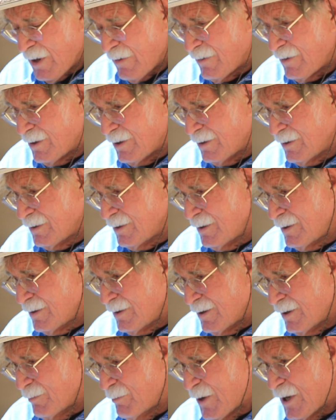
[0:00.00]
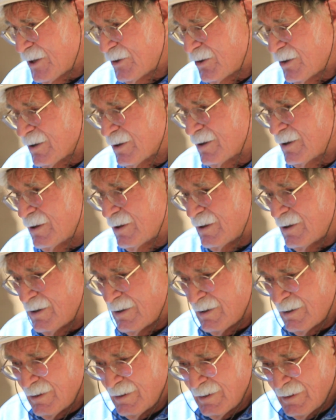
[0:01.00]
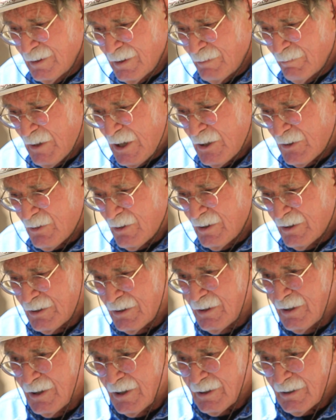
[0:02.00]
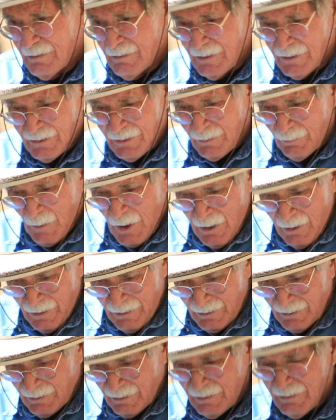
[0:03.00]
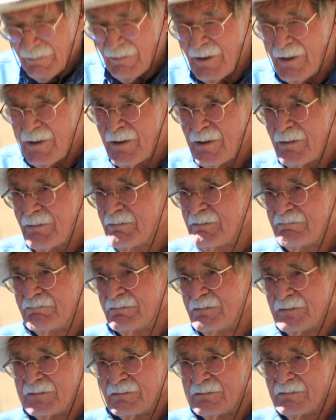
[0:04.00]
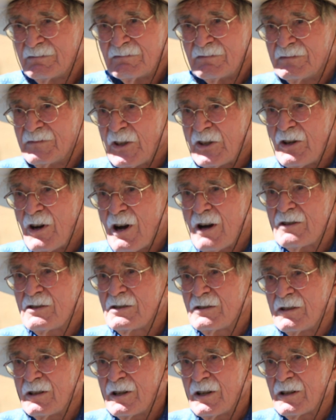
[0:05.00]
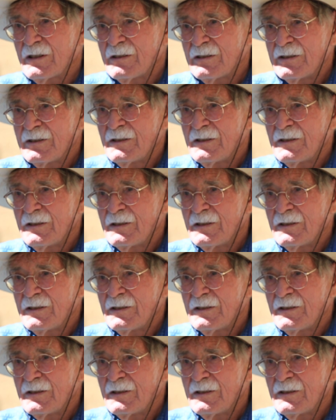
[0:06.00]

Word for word: have a, a basic uh, measuring stick as small as a, you know, a yardstick,